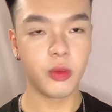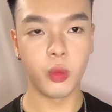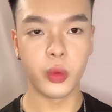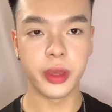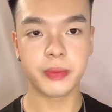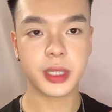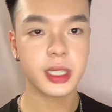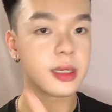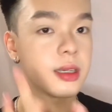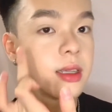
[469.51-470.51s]
whipped,
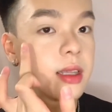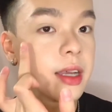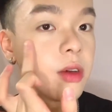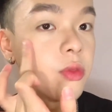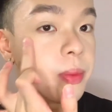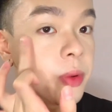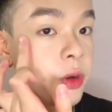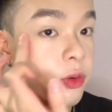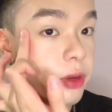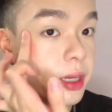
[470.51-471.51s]
like a whipped
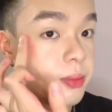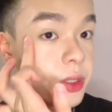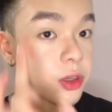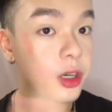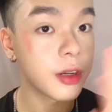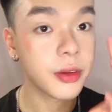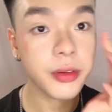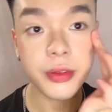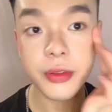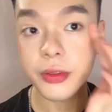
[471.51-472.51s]
cream sort of
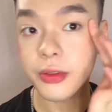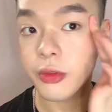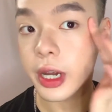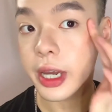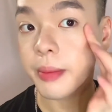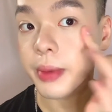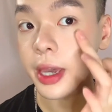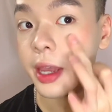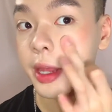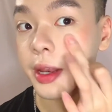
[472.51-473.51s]
vibe,
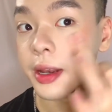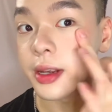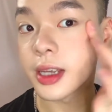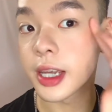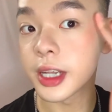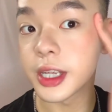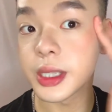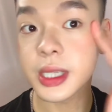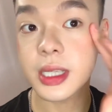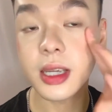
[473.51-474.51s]
and it is